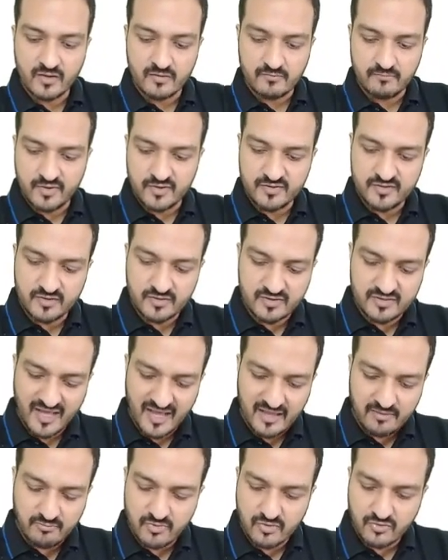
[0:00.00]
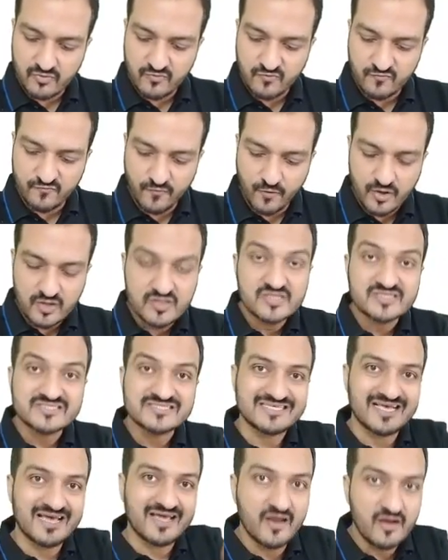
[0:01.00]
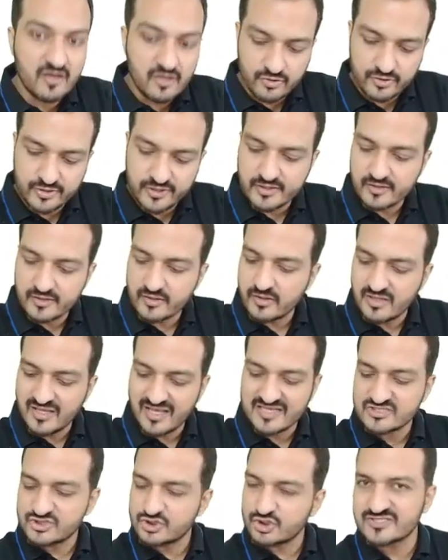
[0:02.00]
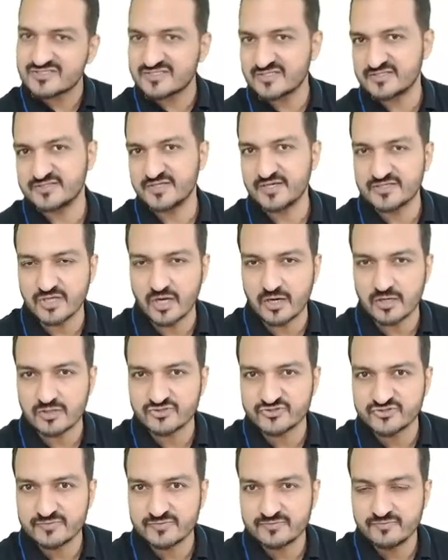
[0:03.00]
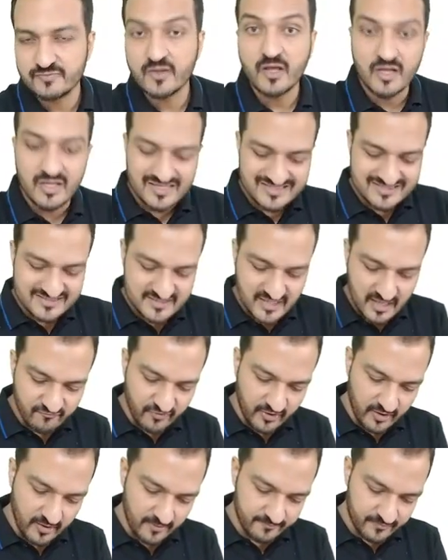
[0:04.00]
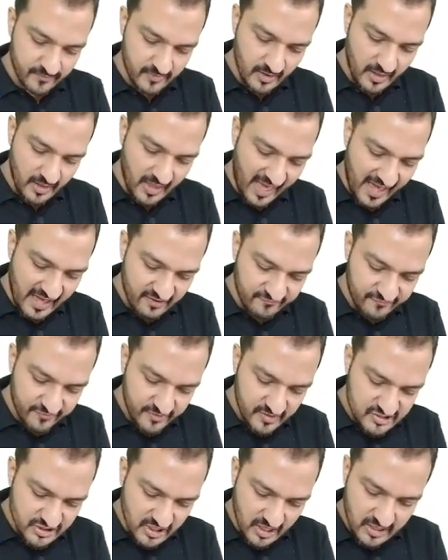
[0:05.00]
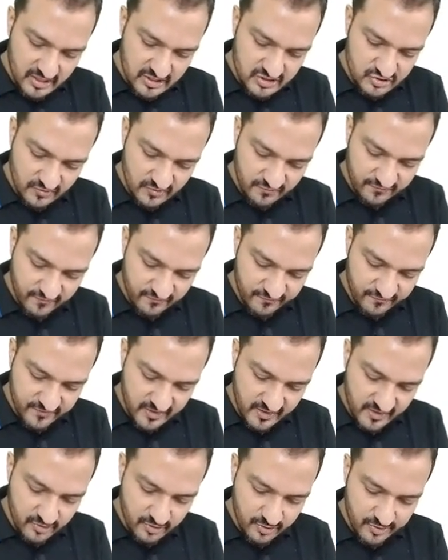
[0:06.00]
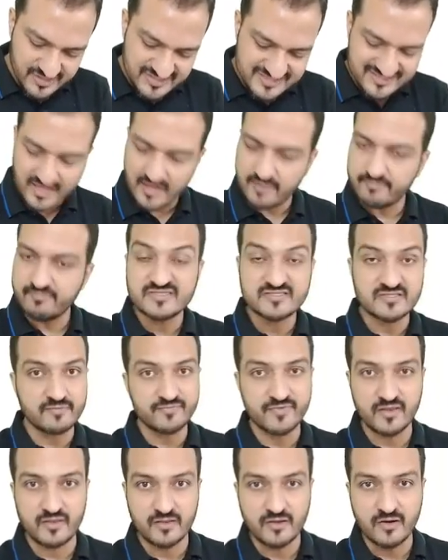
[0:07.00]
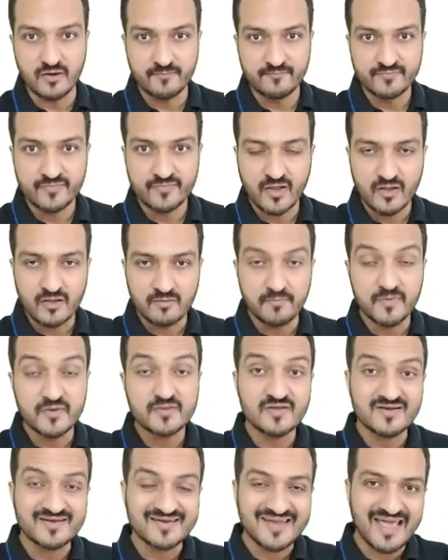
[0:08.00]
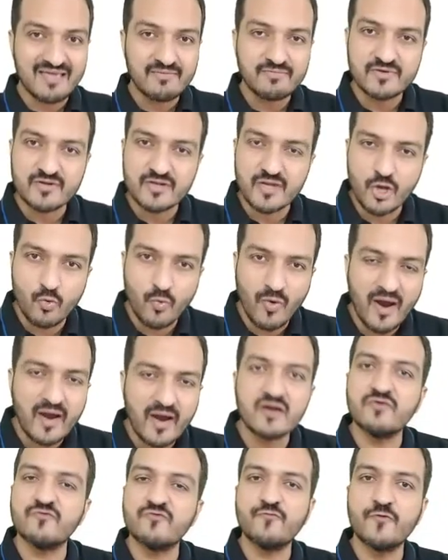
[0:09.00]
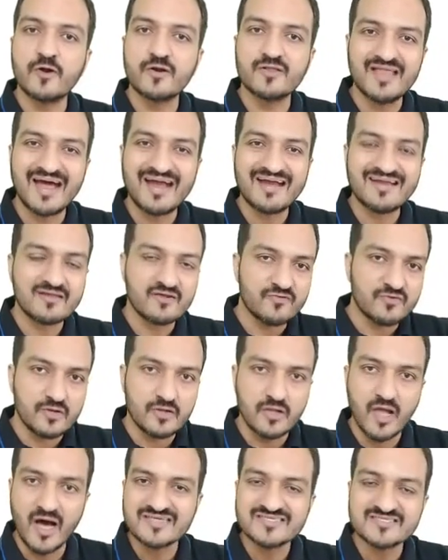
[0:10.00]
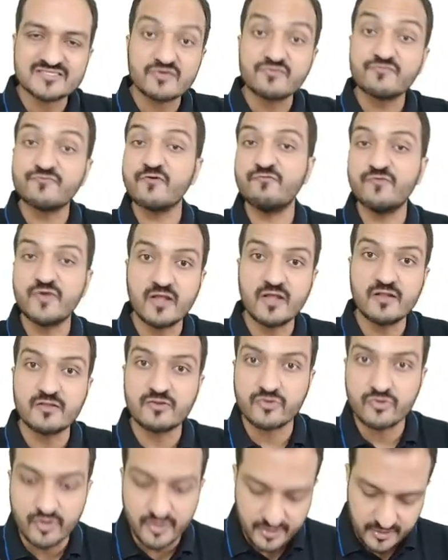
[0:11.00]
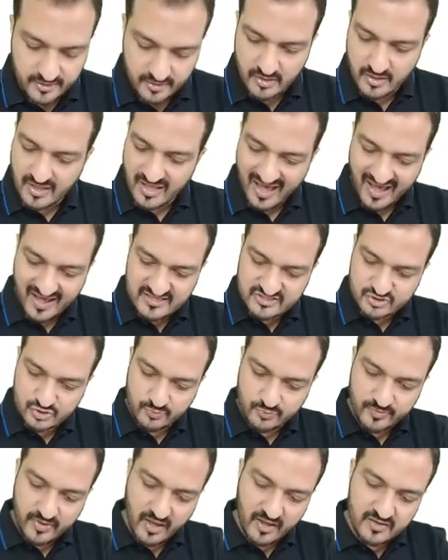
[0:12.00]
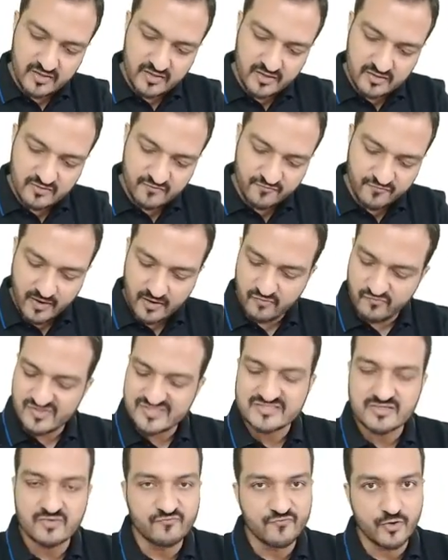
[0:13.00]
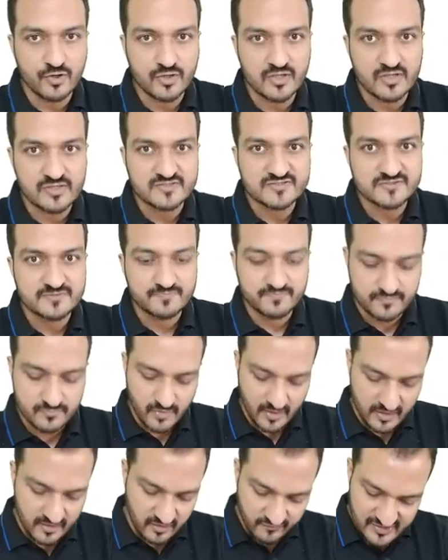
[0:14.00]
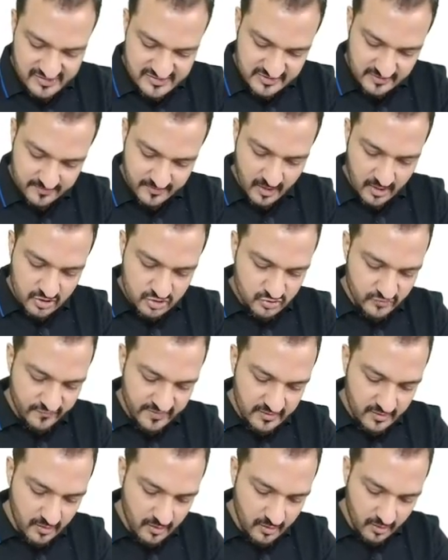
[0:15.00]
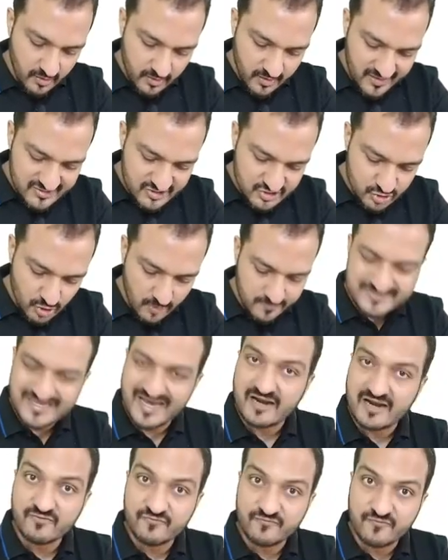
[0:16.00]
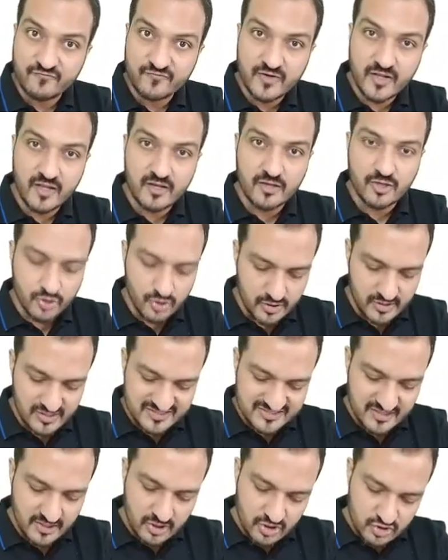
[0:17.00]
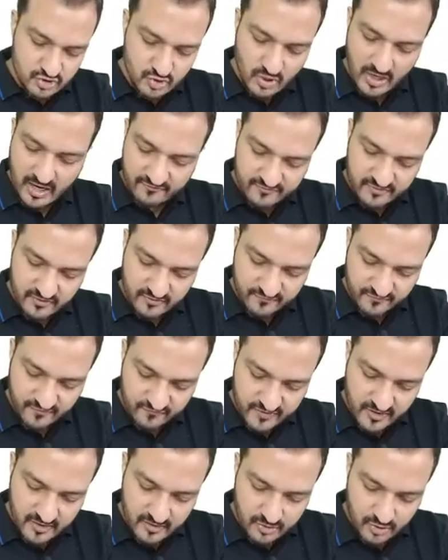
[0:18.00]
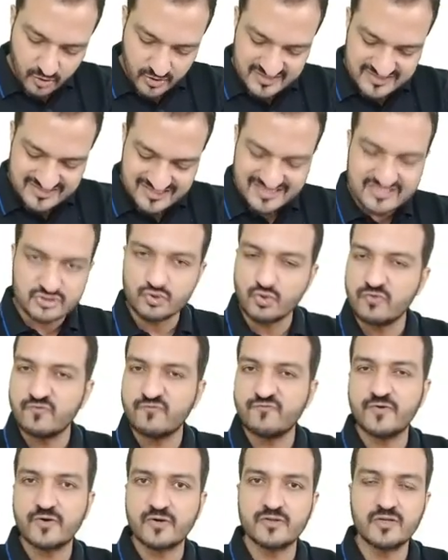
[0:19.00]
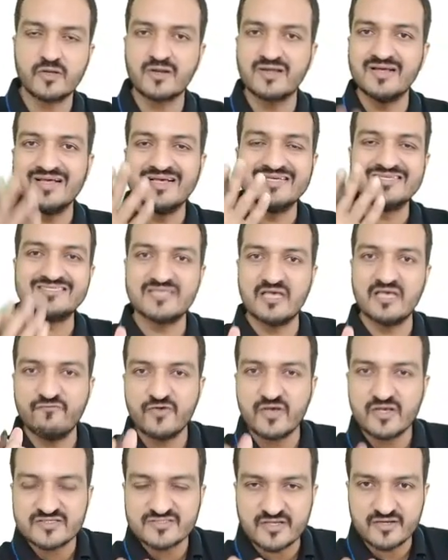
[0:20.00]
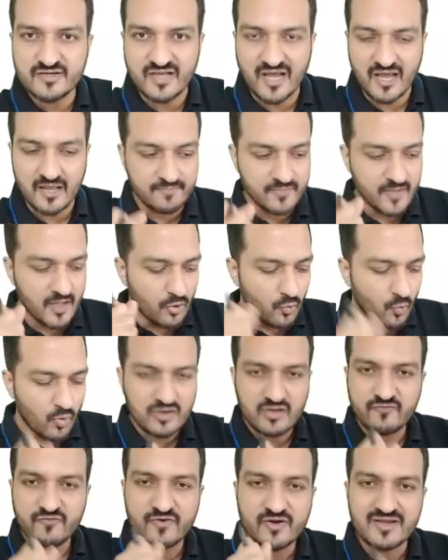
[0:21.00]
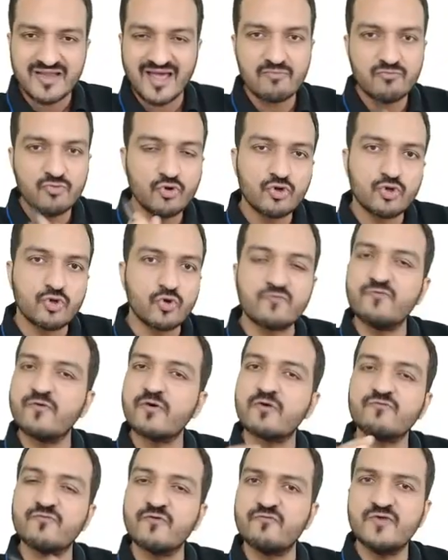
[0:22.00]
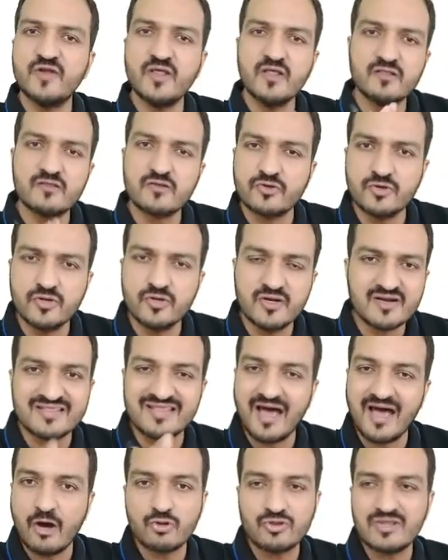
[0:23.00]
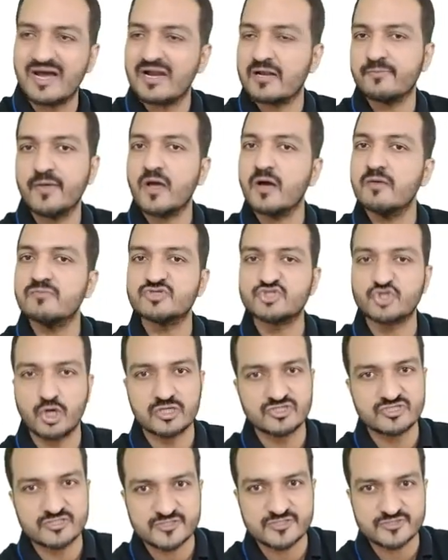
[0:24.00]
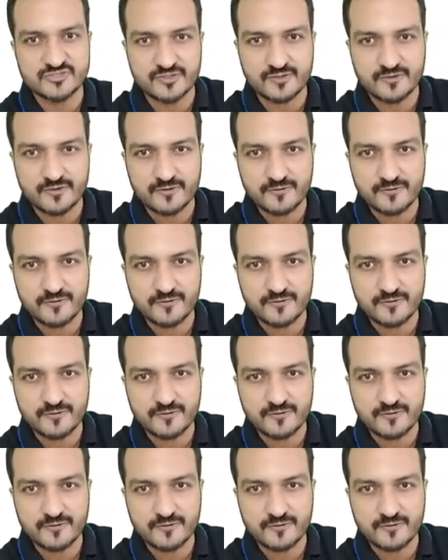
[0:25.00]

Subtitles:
but the time for the second unit is just 6 hours. Same way, average hours of 15 units can be something here, but the time required for that last 15th unit has to be identified with some workings. Anyways, so when the learning stops at 15 units, so after 15 units, there is no further savings in time. Whatever time you took for 15th unit, now that becomes consistent.